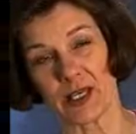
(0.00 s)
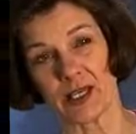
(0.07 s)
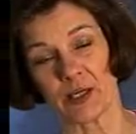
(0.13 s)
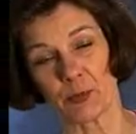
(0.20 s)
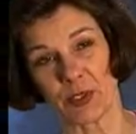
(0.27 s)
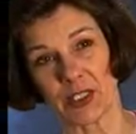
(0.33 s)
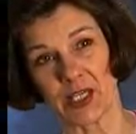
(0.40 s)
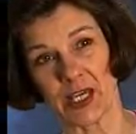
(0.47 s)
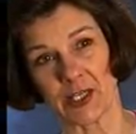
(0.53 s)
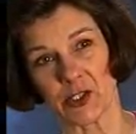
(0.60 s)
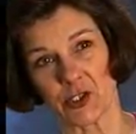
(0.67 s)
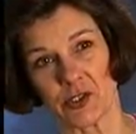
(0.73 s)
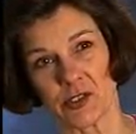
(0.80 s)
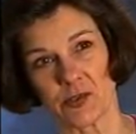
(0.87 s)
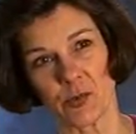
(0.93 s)

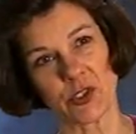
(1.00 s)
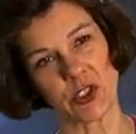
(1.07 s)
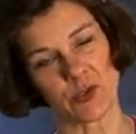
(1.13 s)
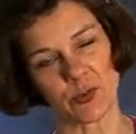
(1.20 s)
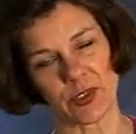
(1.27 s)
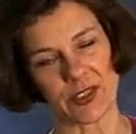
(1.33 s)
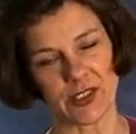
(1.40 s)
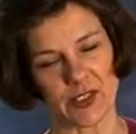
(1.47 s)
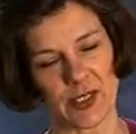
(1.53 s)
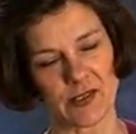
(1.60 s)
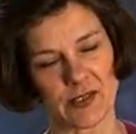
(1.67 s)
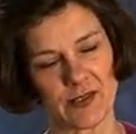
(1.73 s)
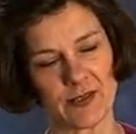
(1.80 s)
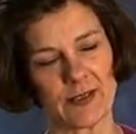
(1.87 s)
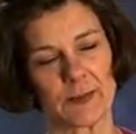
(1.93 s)
implications, which it really
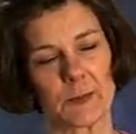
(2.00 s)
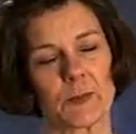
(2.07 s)
doesn't,